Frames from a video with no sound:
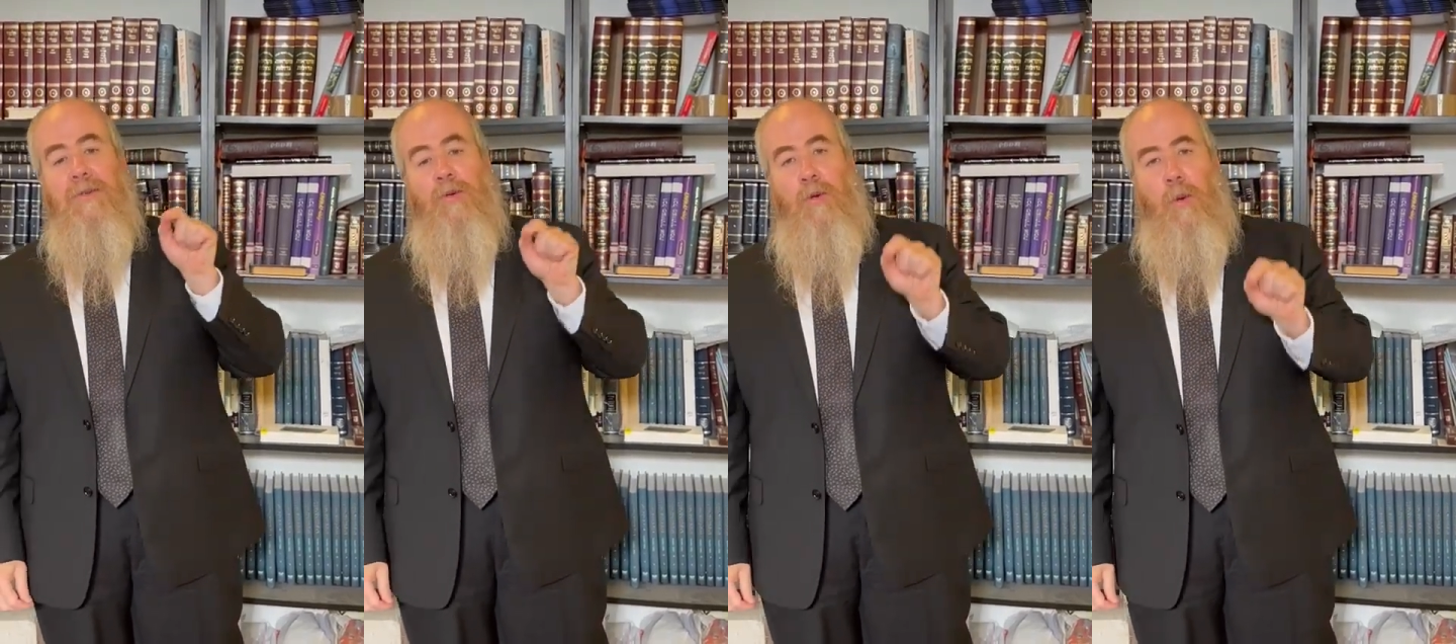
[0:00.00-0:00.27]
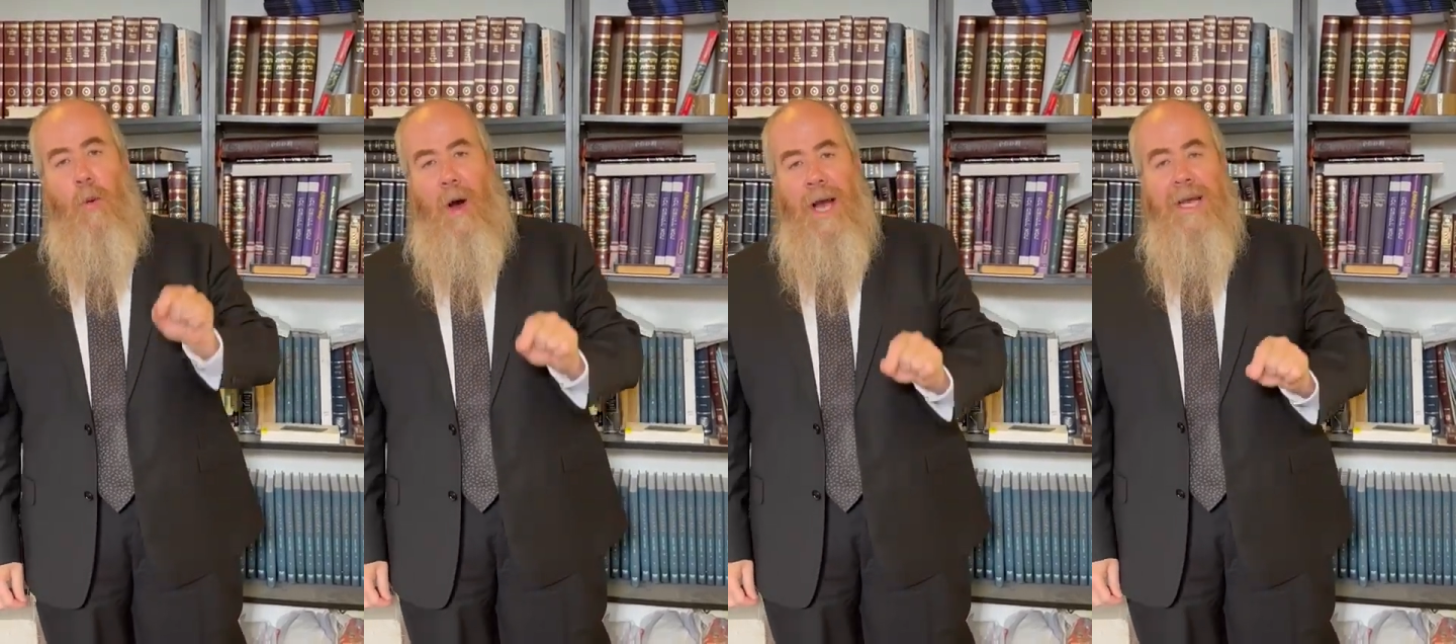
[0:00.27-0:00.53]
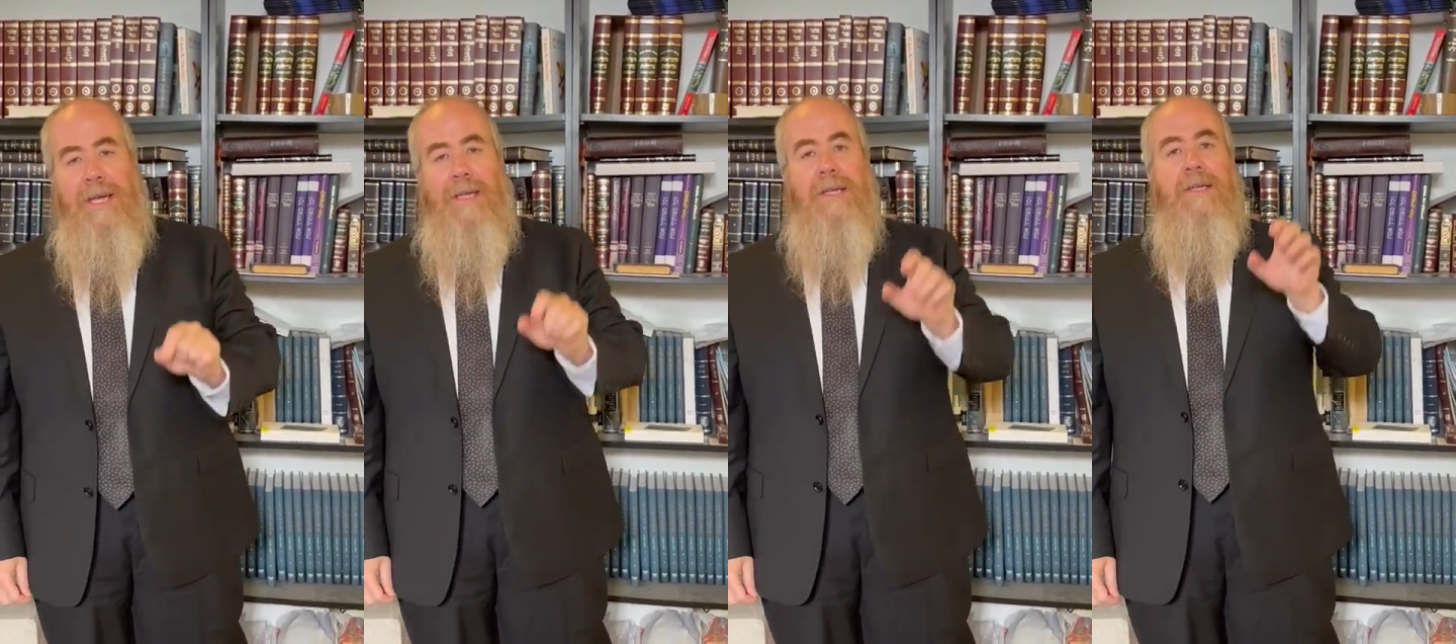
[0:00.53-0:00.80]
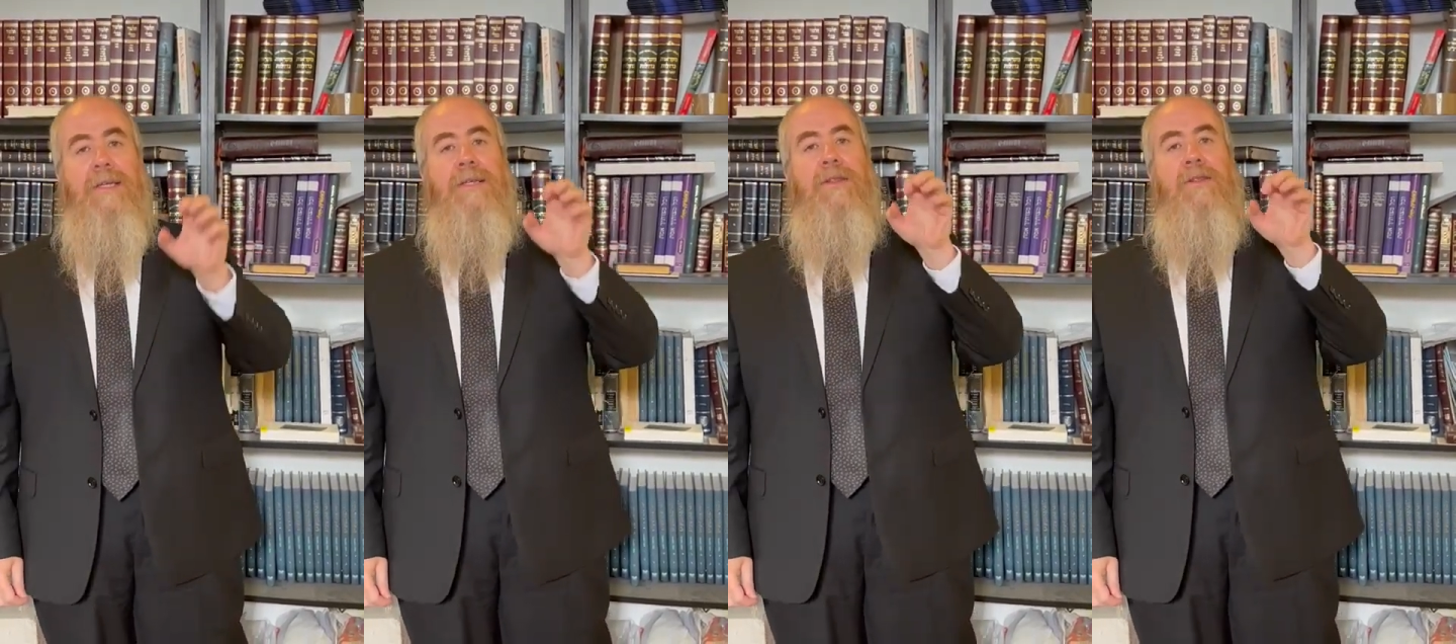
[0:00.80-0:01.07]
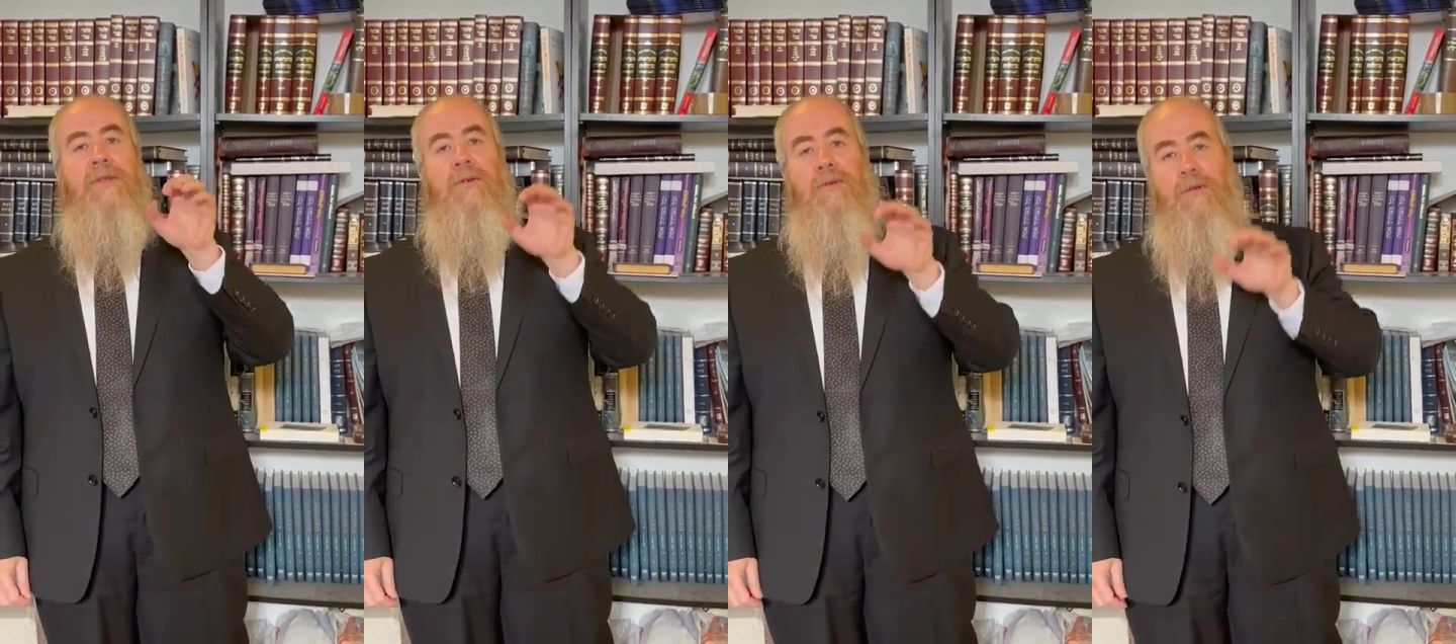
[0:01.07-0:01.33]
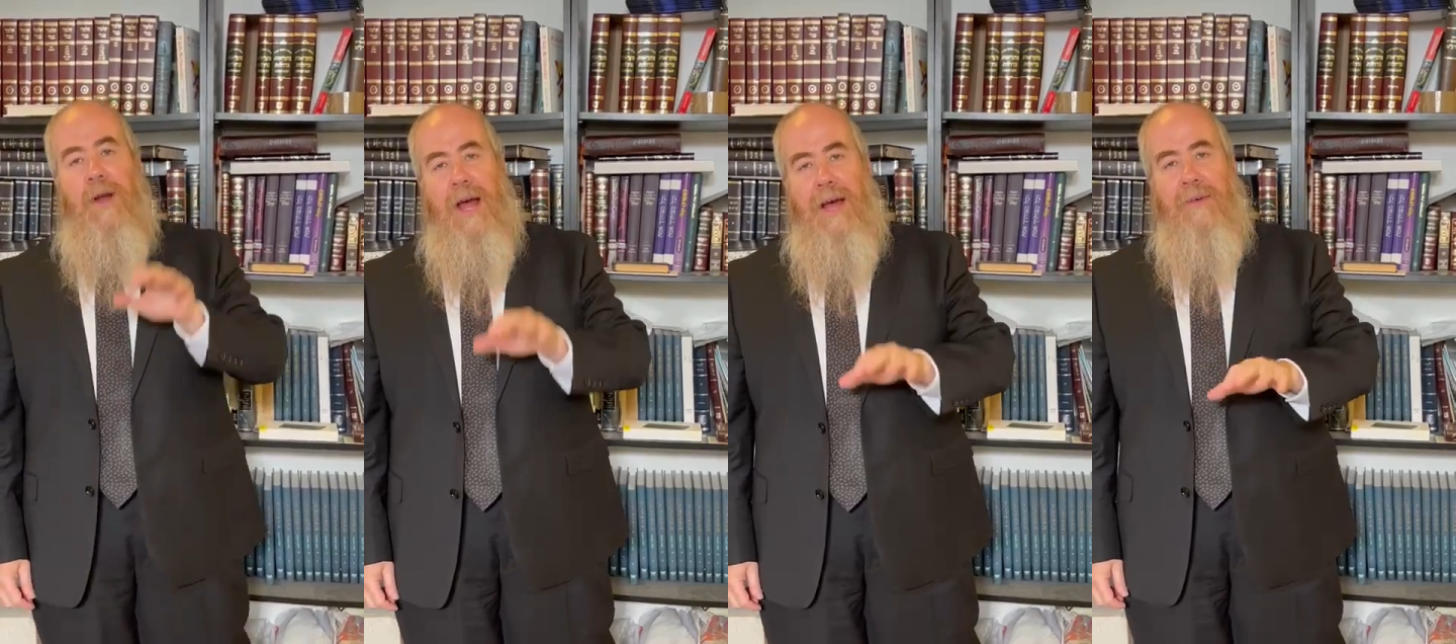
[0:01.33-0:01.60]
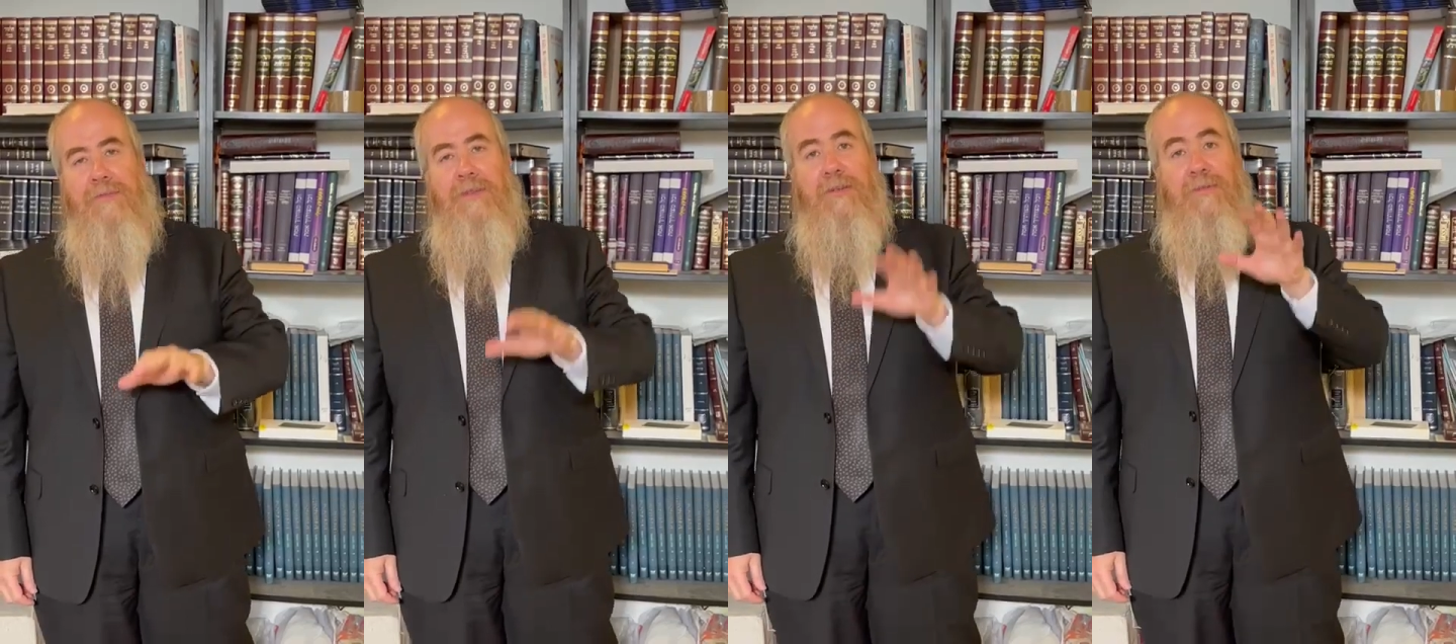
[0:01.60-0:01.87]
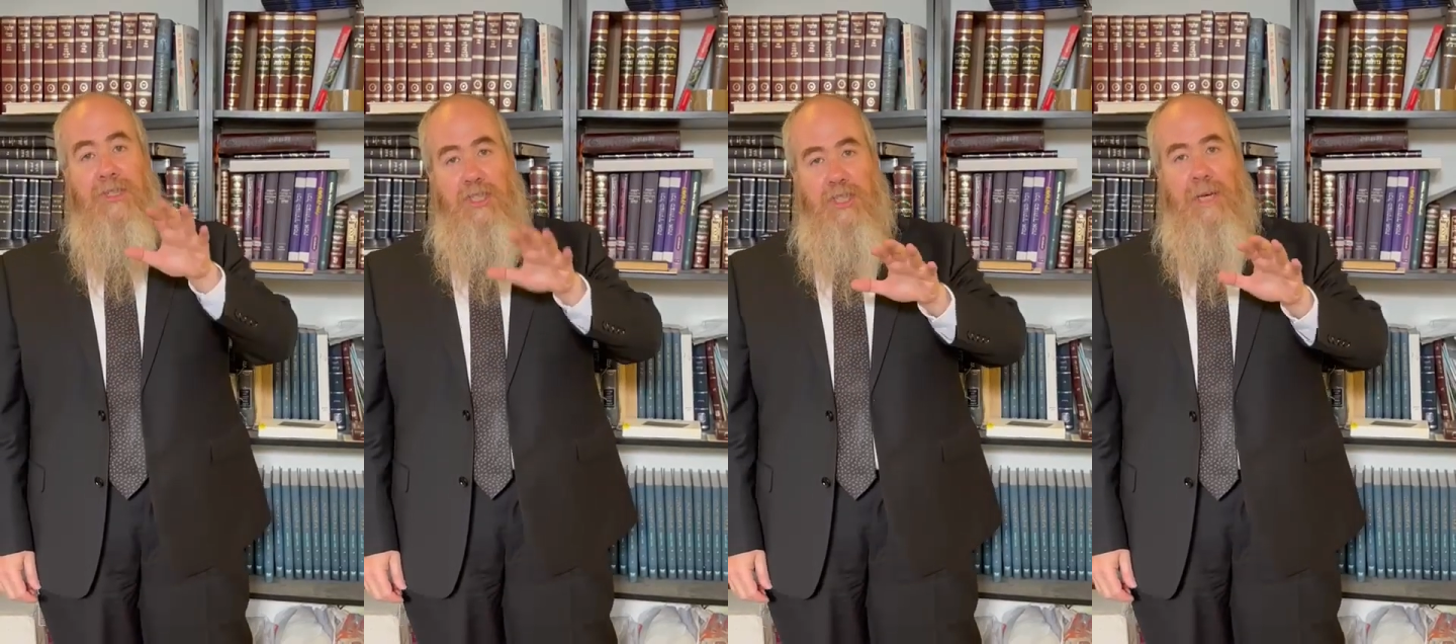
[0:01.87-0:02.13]
quieted the wrath
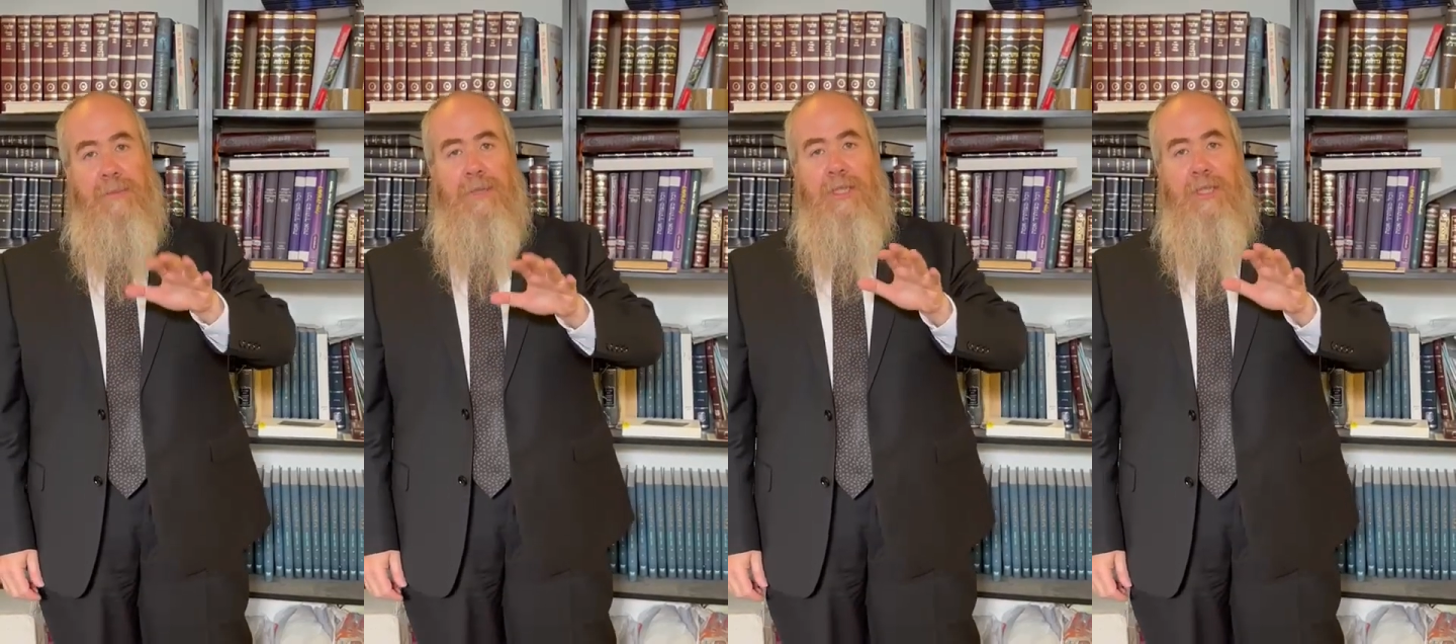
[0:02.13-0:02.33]
of Hashem